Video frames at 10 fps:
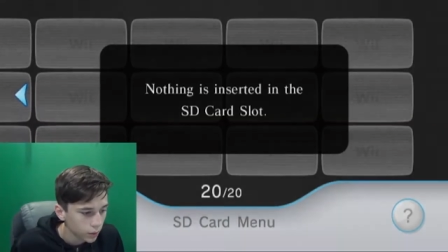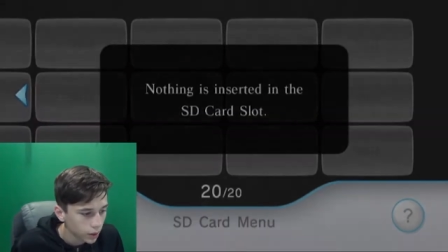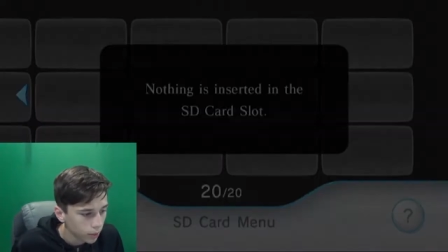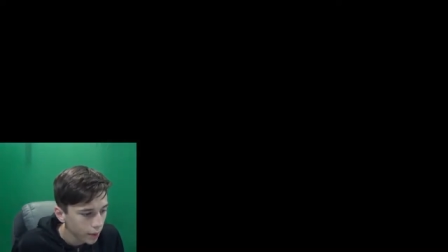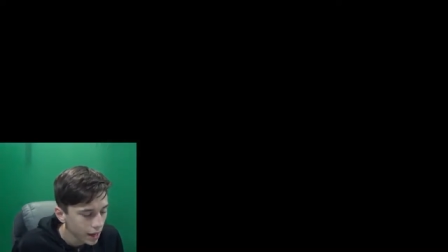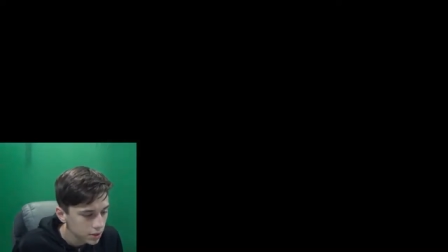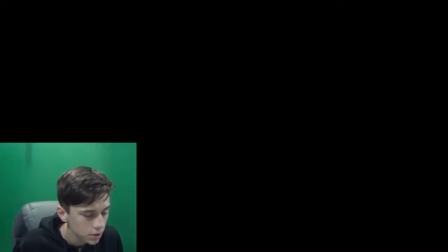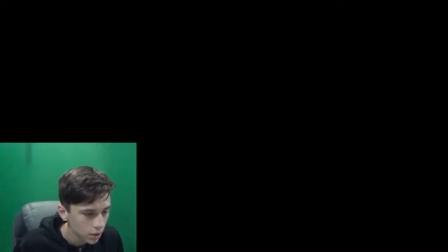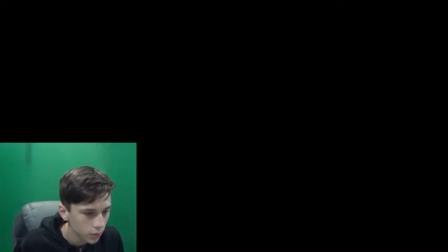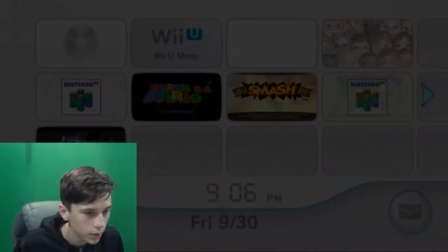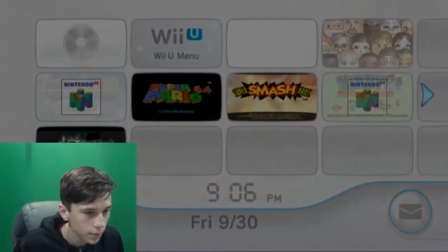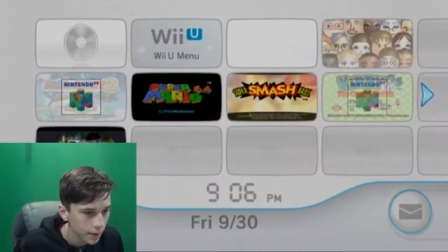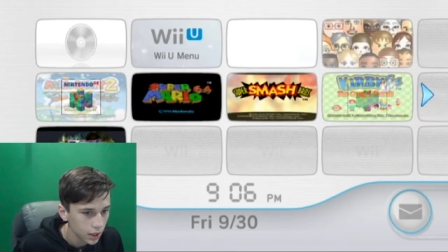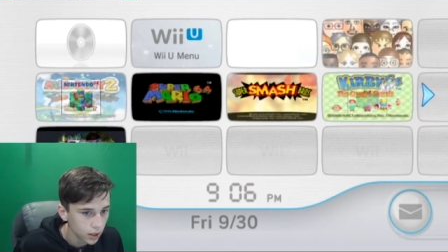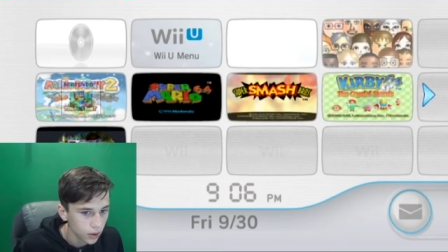We go back to the Wii
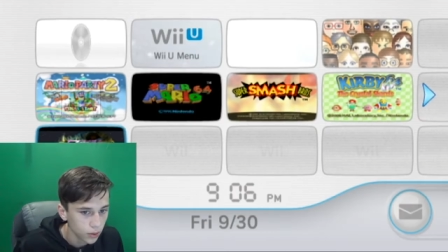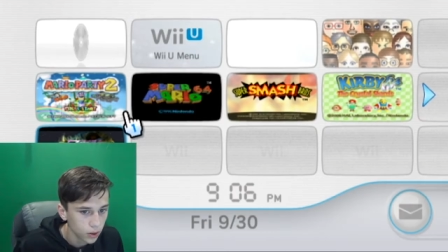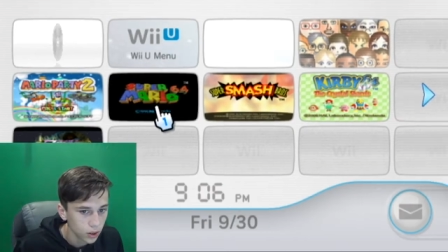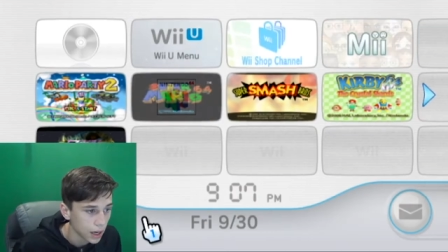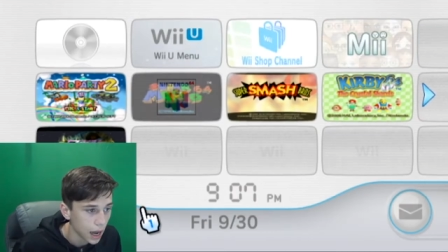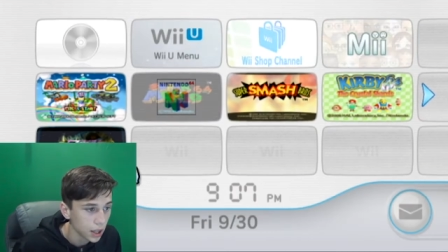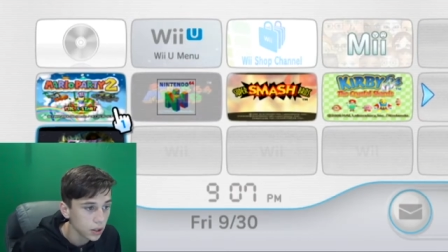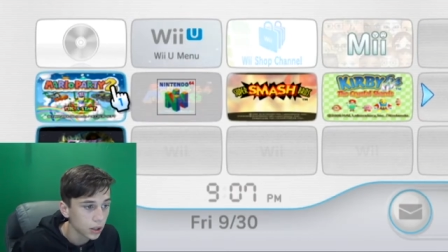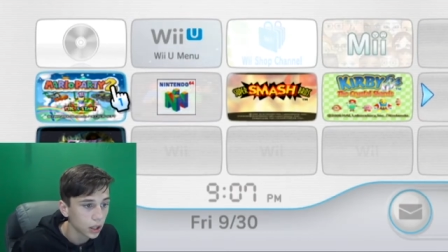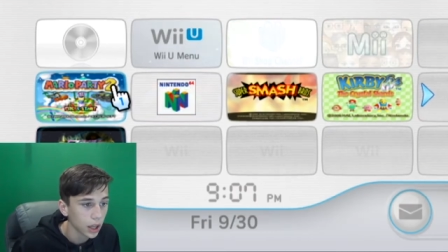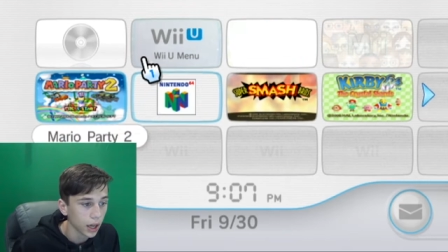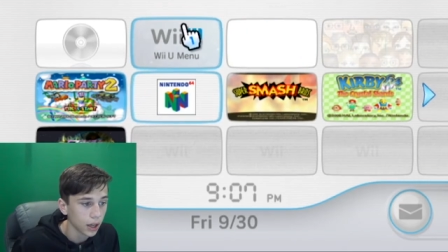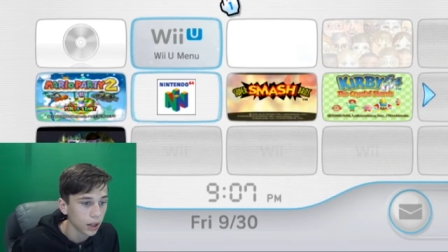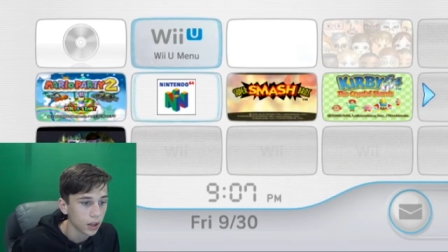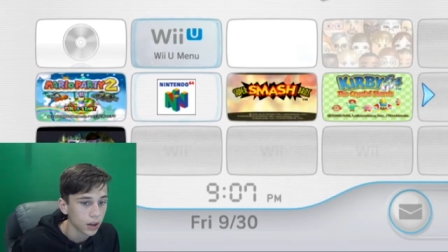menu. Now you
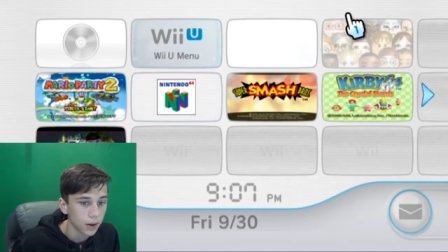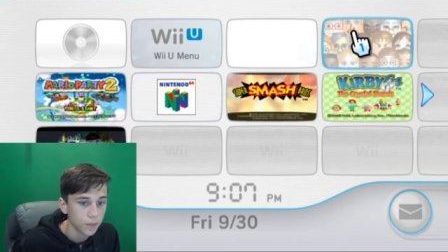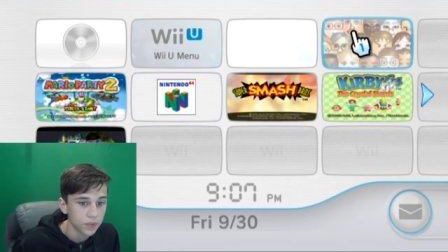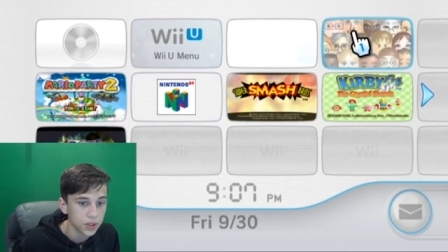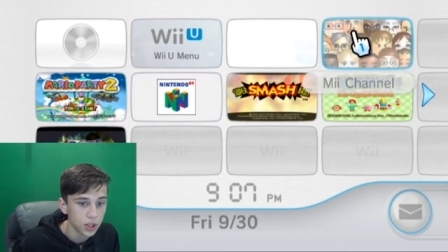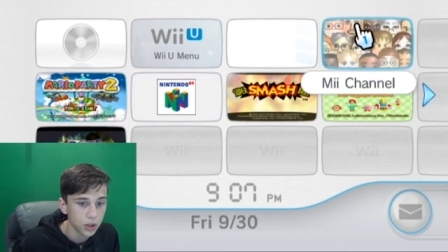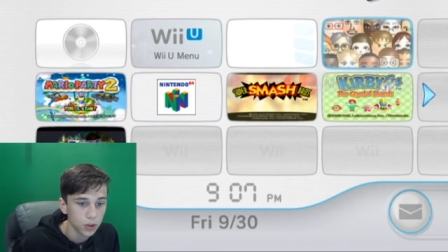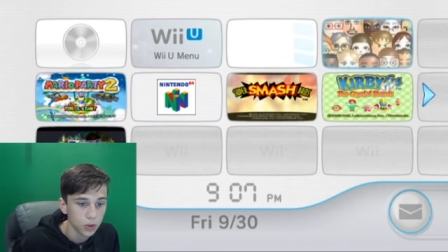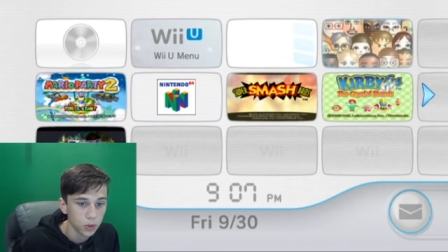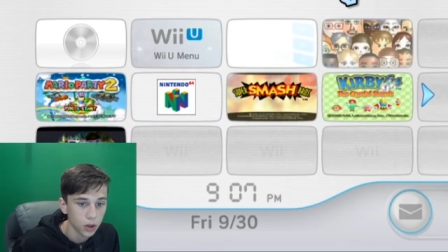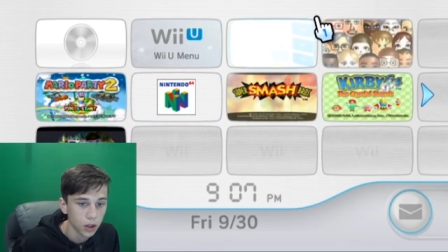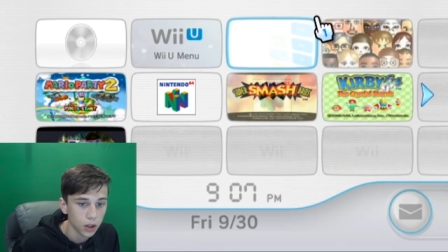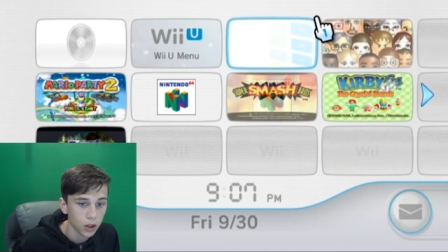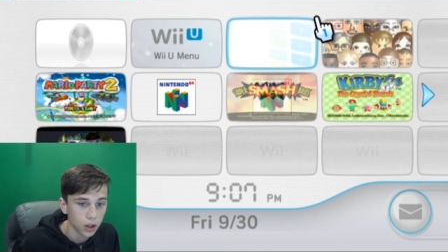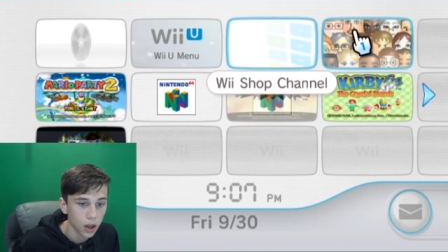click to
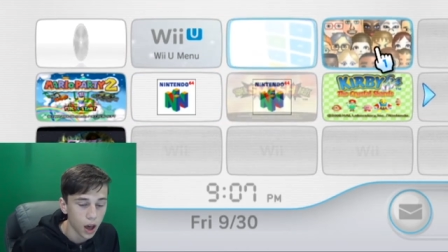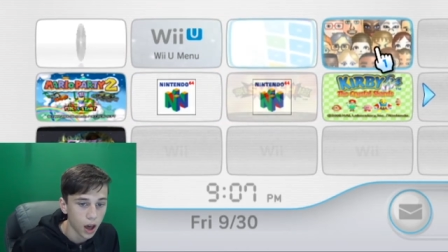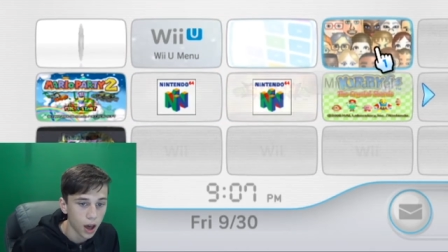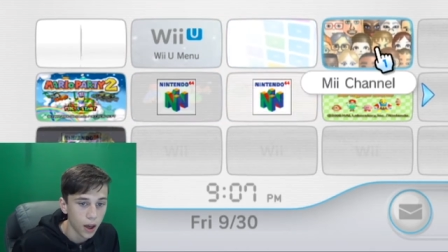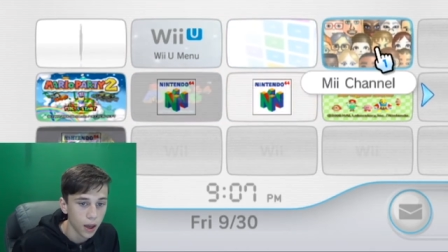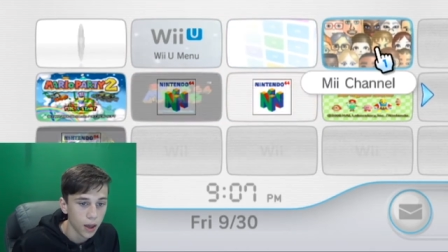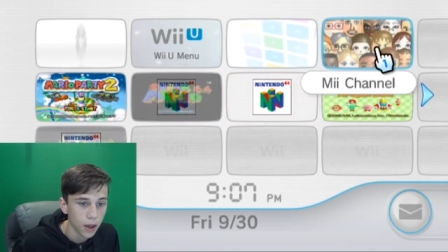uh,